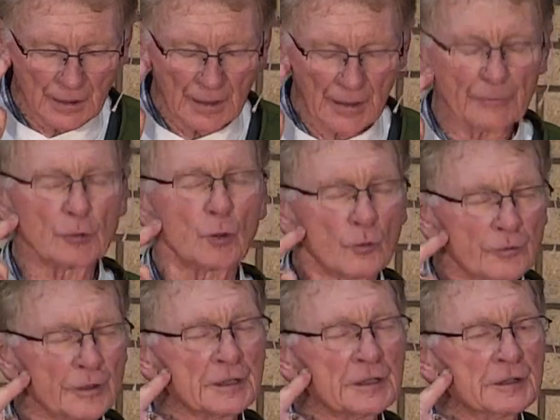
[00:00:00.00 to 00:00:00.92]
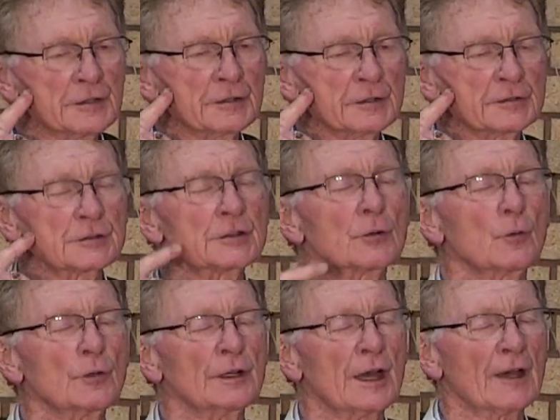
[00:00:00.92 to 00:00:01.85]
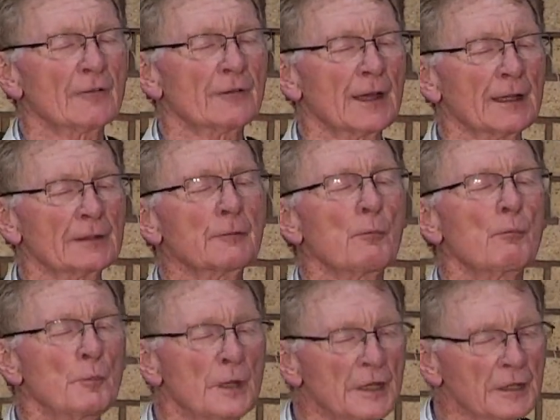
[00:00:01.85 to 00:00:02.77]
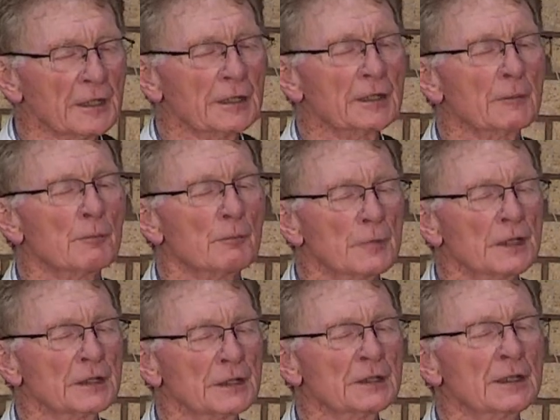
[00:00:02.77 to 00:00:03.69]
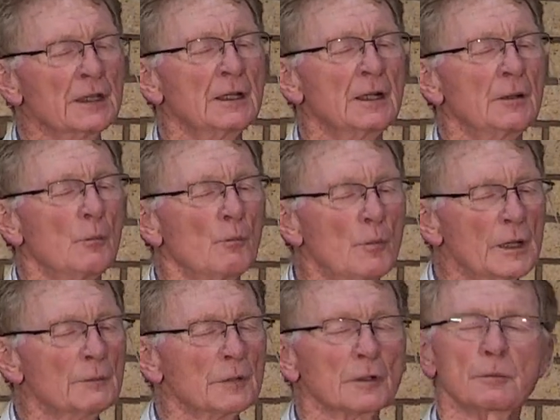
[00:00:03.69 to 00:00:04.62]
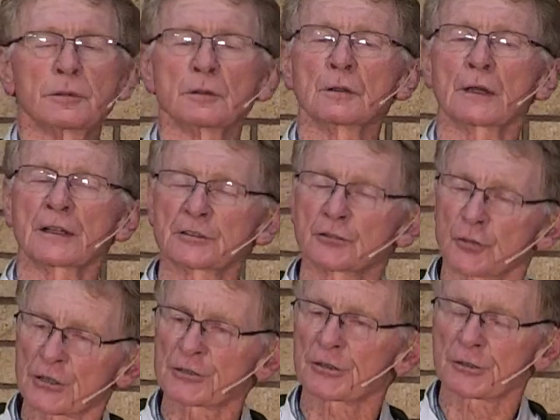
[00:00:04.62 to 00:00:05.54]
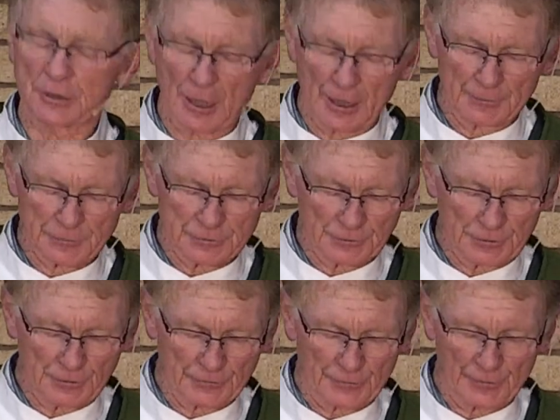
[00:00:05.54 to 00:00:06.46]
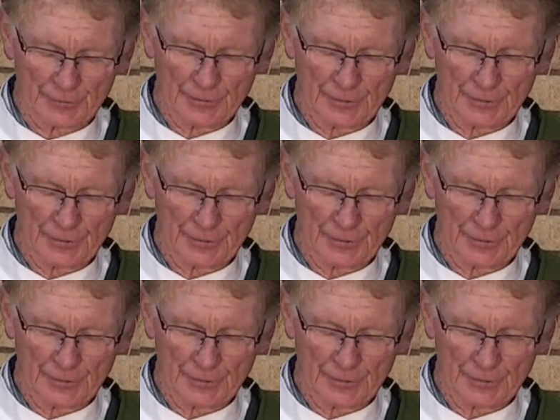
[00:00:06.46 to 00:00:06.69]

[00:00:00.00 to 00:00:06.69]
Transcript: And over the years, we have had many, many memorable and treasured times together.